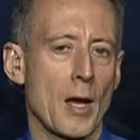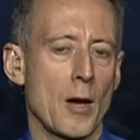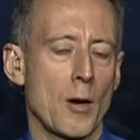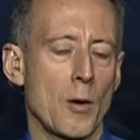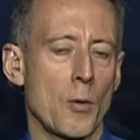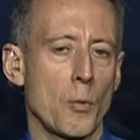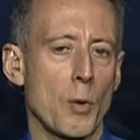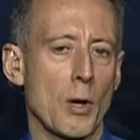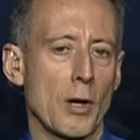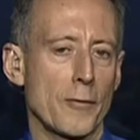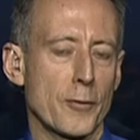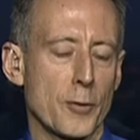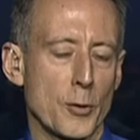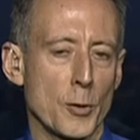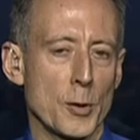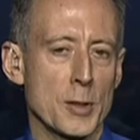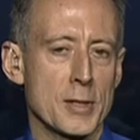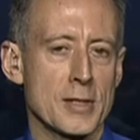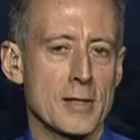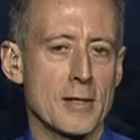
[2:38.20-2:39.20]
Well, of
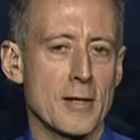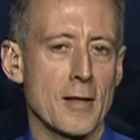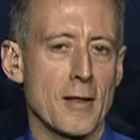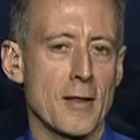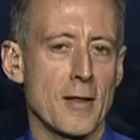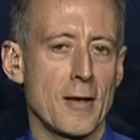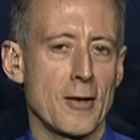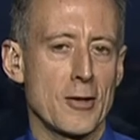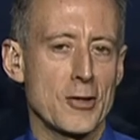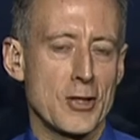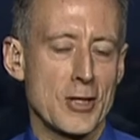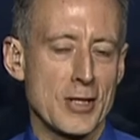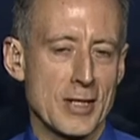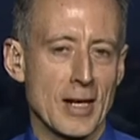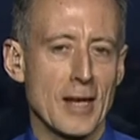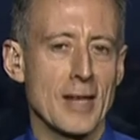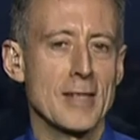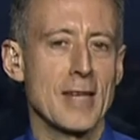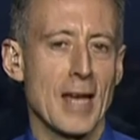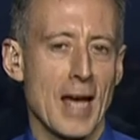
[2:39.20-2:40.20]
course, she
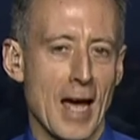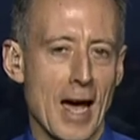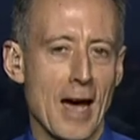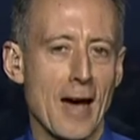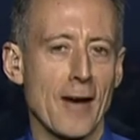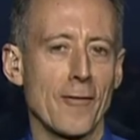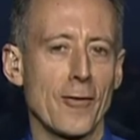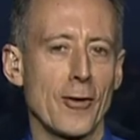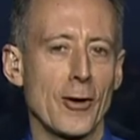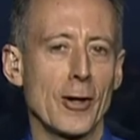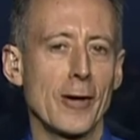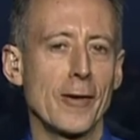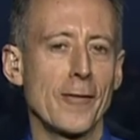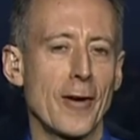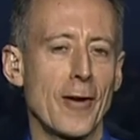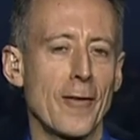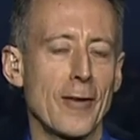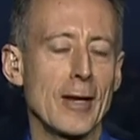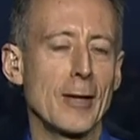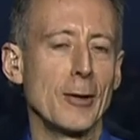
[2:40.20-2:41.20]
does have her
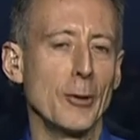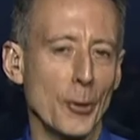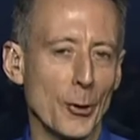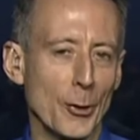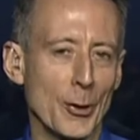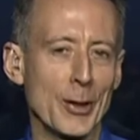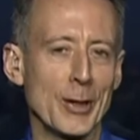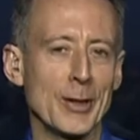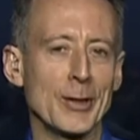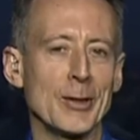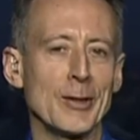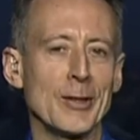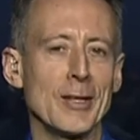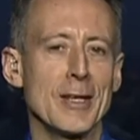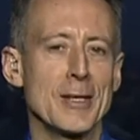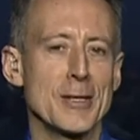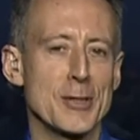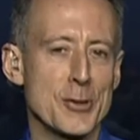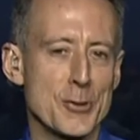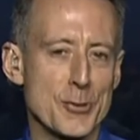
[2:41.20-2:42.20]
very loyal,
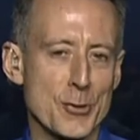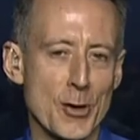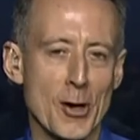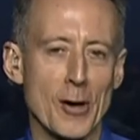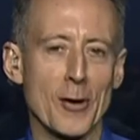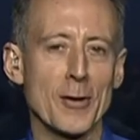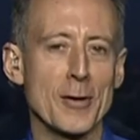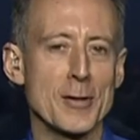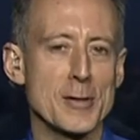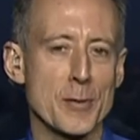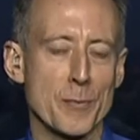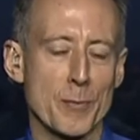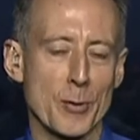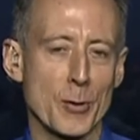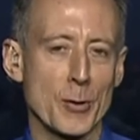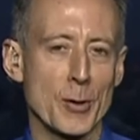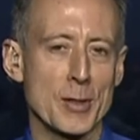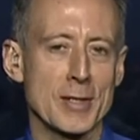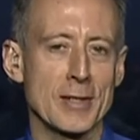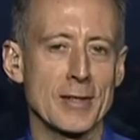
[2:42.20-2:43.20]
strong
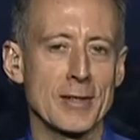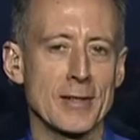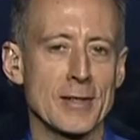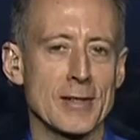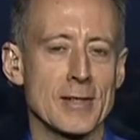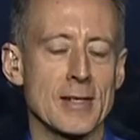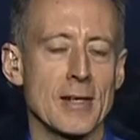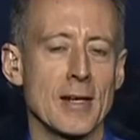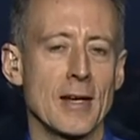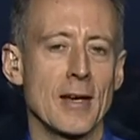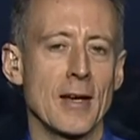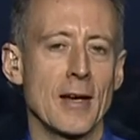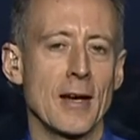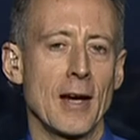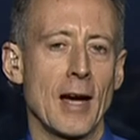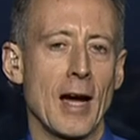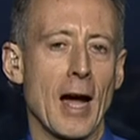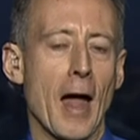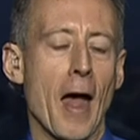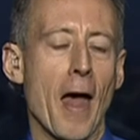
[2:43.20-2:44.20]
supporters.
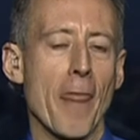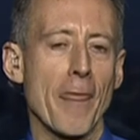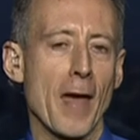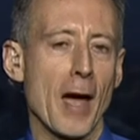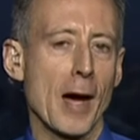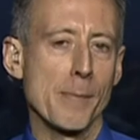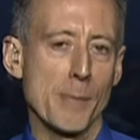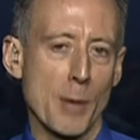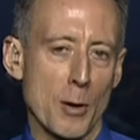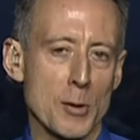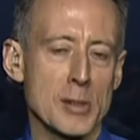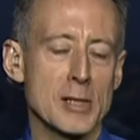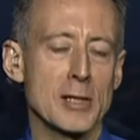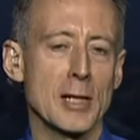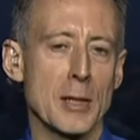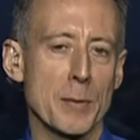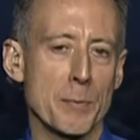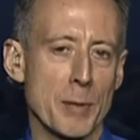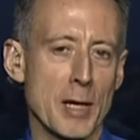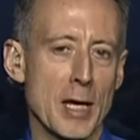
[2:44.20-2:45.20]
And they are
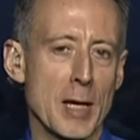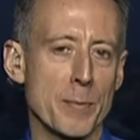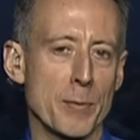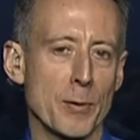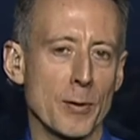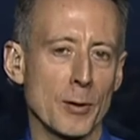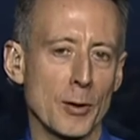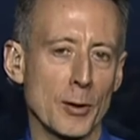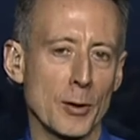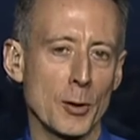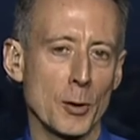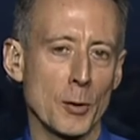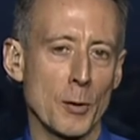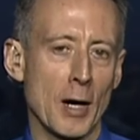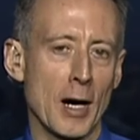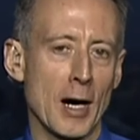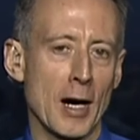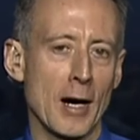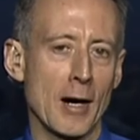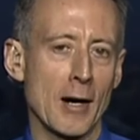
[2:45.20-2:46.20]
mostly people who
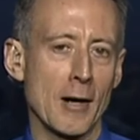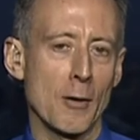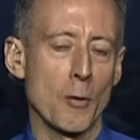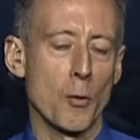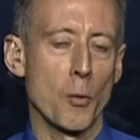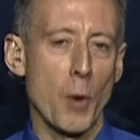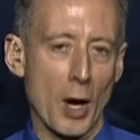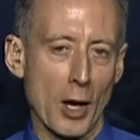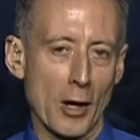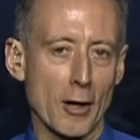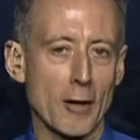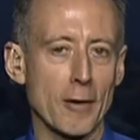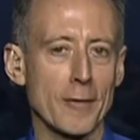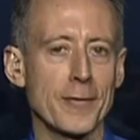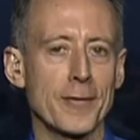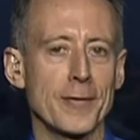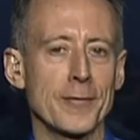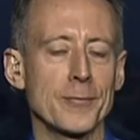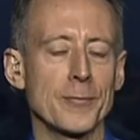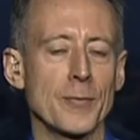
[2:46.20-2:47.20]
are well off,
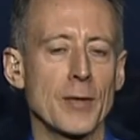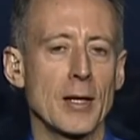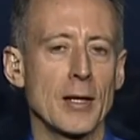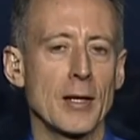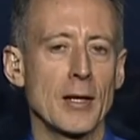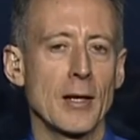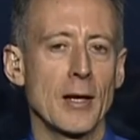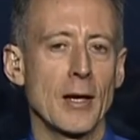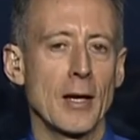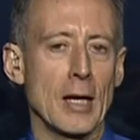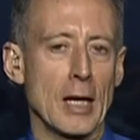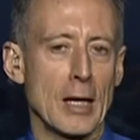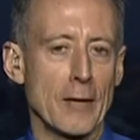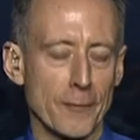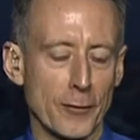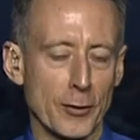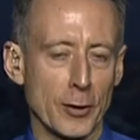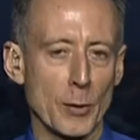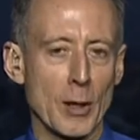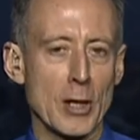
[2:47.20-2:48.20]

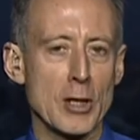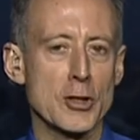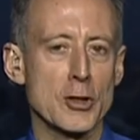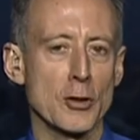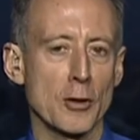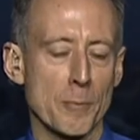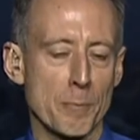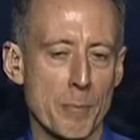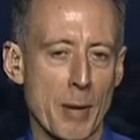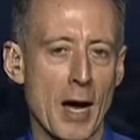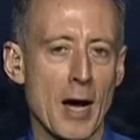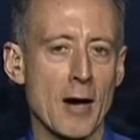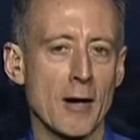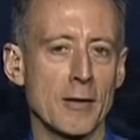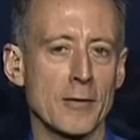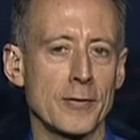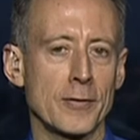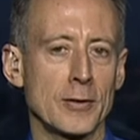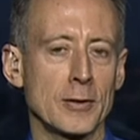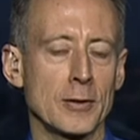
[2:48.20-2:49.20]
influential and
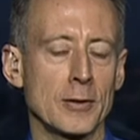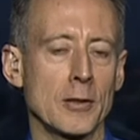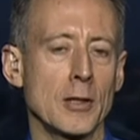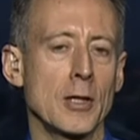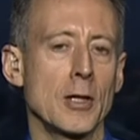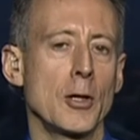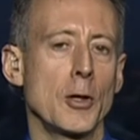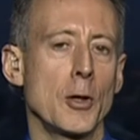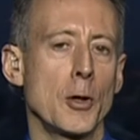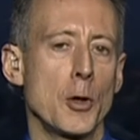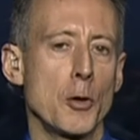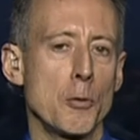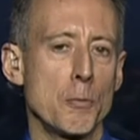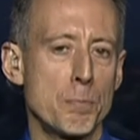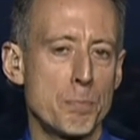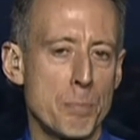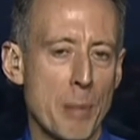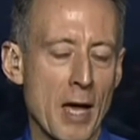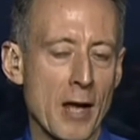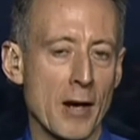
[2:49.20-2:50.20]
powerful, who
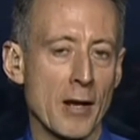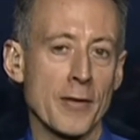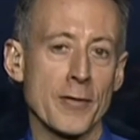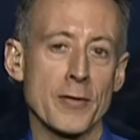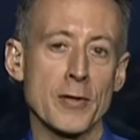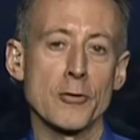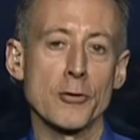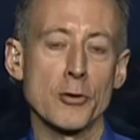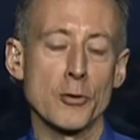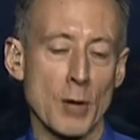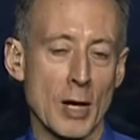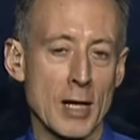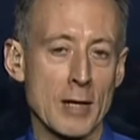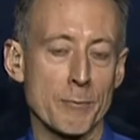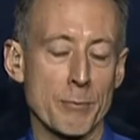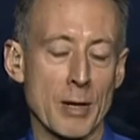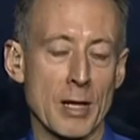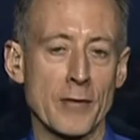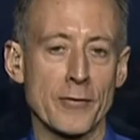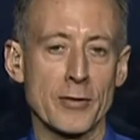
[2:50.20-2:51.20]

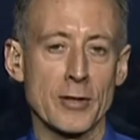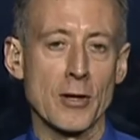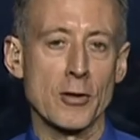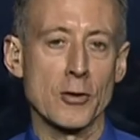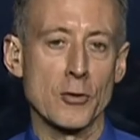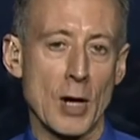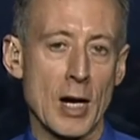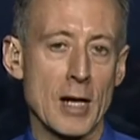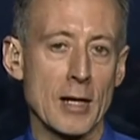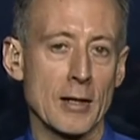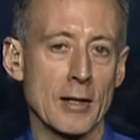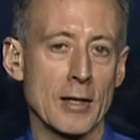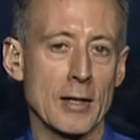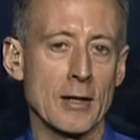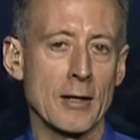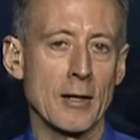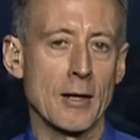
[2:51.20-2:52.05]
benefited greatly